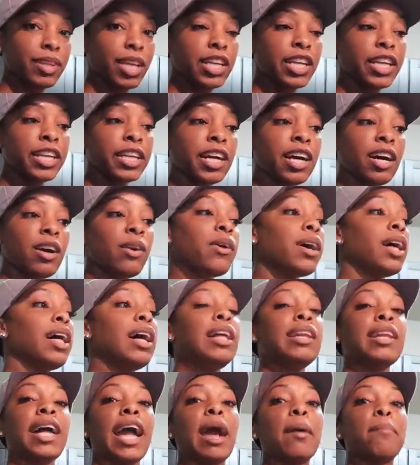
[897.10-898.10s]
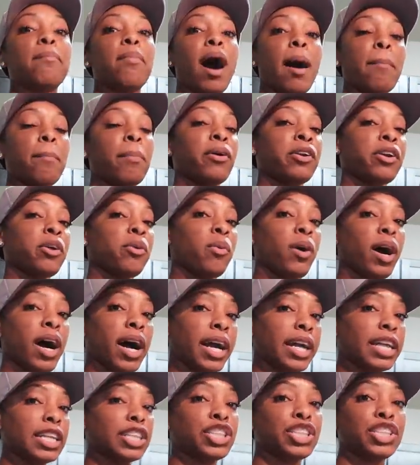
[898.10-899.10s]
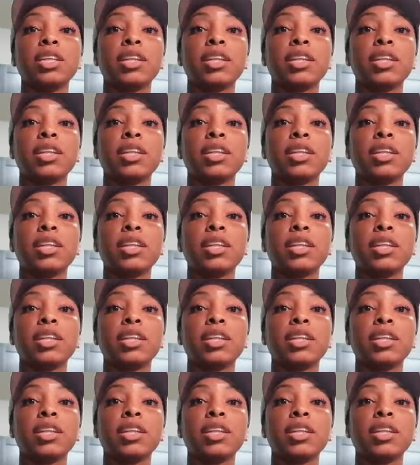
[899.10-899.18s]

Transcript: you know, like pop on a watch